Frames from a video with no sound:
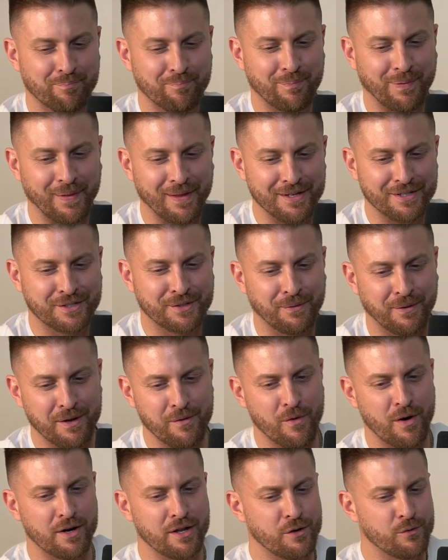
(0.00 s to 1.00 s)
Plus
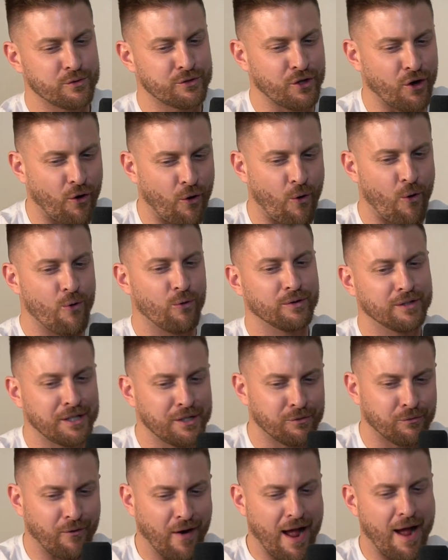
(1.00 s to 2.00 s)
21. He was the only
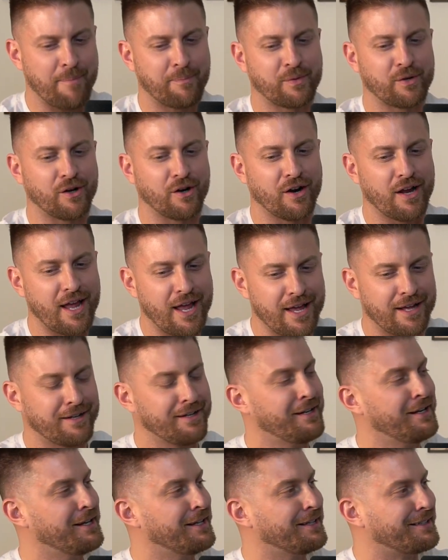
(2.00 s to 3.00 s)
Raptor
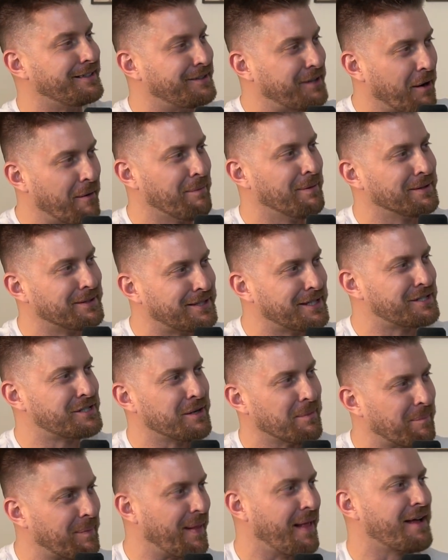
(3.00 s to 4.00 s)
in
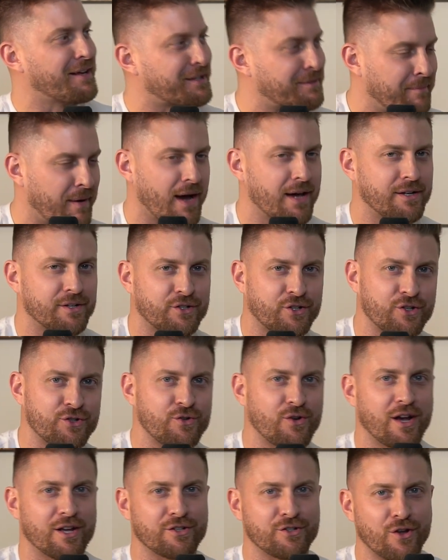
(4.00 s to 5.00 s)
double-digit plus minus, because you
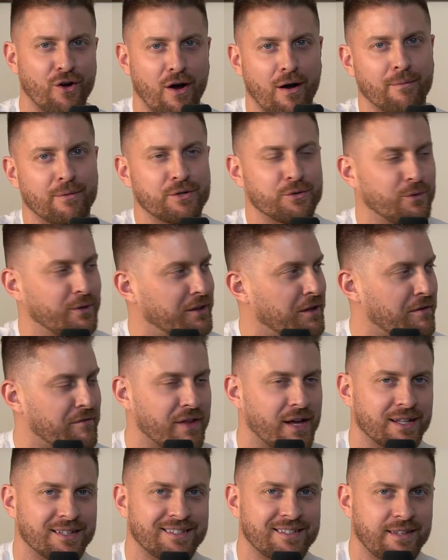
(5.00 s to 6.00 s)
guys know how much we love
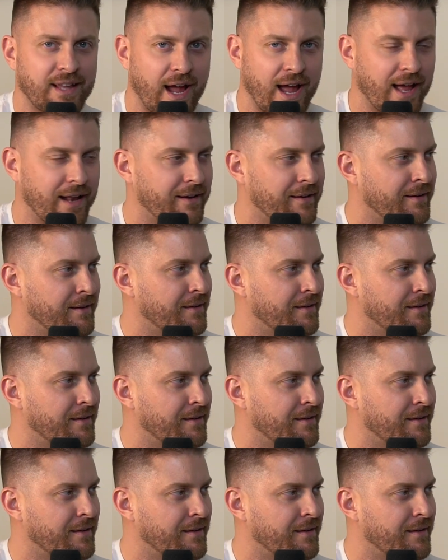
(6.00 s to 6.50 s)
that stat.